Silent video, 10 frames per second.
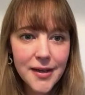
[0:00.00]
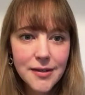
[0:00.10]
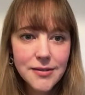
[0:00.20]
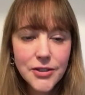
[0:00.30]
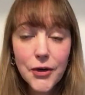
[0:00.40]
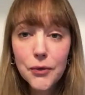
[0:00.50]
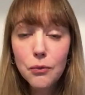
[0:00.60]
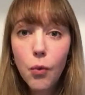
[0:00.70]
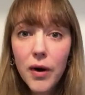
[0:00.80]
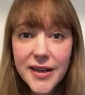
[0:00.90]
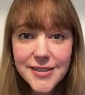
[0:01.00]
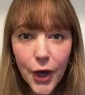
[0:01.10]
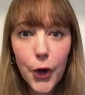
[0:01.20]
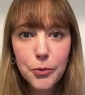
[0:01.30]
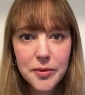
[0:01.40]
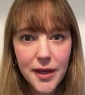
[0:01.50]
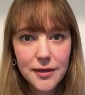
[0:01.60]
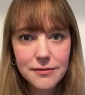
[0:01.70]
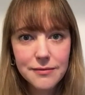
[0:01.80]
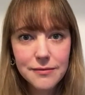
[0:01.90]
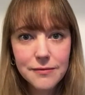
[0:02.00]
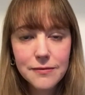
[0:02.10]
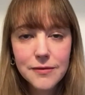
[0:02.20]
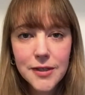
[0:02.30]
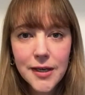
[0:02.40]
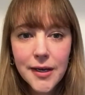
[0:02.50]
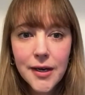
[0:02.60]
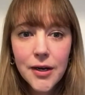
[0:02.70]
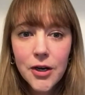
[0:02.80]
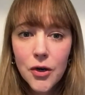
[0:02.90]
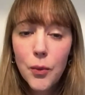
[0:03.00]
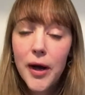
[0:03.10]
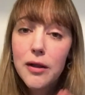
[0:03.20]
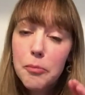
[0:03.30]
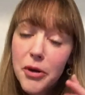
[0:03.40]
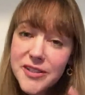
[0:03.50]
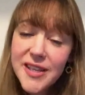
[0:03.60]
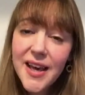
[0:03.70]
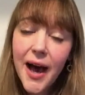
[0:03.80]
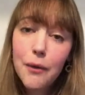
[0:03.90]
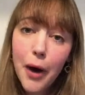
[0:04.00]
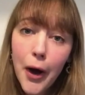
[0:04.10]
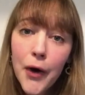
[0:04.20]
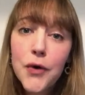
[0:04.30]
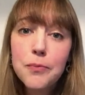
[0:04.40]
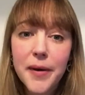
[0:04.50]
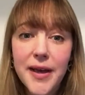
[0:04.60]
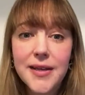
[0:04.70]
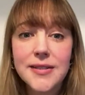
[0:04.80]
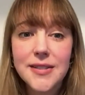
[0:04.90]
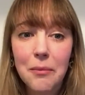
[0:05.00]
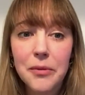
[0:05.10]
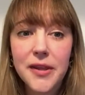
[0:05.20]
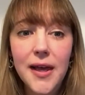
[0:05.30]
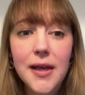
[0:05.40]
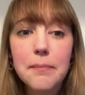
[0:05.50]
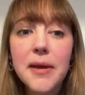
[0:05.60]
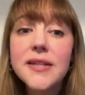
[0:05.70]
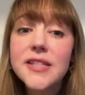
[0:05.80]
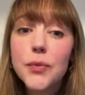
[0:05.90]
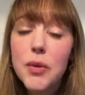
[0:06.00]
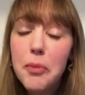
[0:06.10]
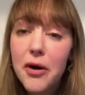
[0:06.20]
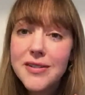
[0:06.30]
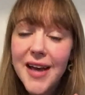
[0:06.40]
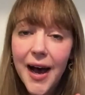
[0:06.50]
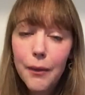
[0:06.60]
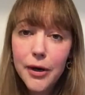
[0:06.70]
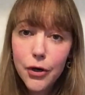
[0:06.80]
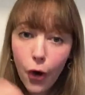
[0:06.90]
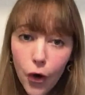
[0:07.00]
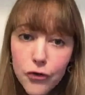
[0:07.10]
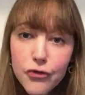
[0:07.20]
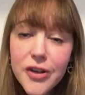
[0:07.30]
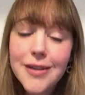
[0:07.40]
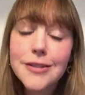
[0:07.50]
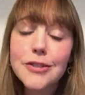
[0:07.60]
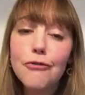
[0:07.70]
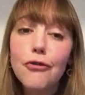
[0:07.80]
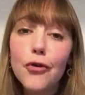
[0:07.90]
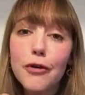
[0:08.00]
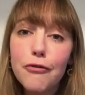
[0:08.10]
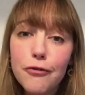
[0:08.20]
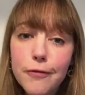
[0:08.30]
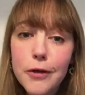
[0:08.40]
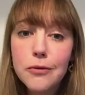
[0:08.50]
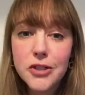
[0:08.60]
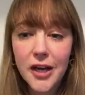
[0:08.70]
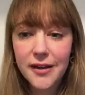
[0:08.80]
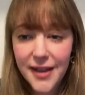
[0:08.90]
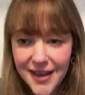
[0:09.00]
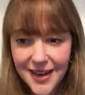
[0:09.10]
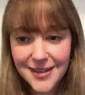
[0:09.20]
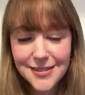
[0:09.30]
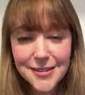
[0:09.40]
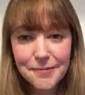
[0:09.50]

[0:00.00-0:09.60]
So what is hope then? Well, putting our hope in something means that we put our confidence for the future in it.